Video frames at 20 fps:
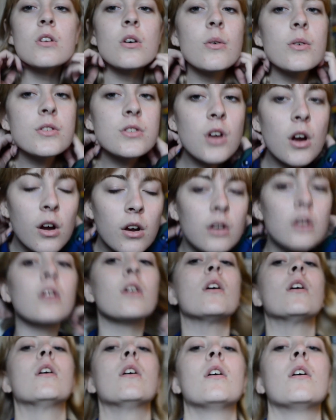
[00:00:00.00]
So it's hard
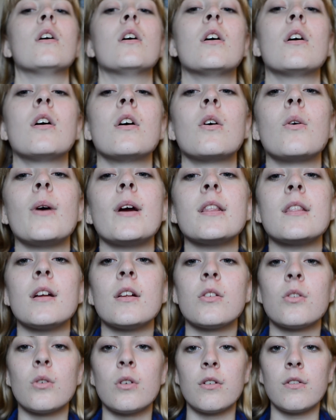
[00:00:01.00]
to equate
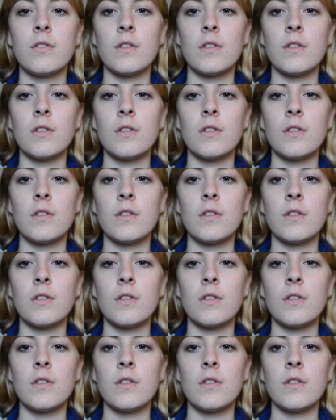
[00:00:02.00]
that sort of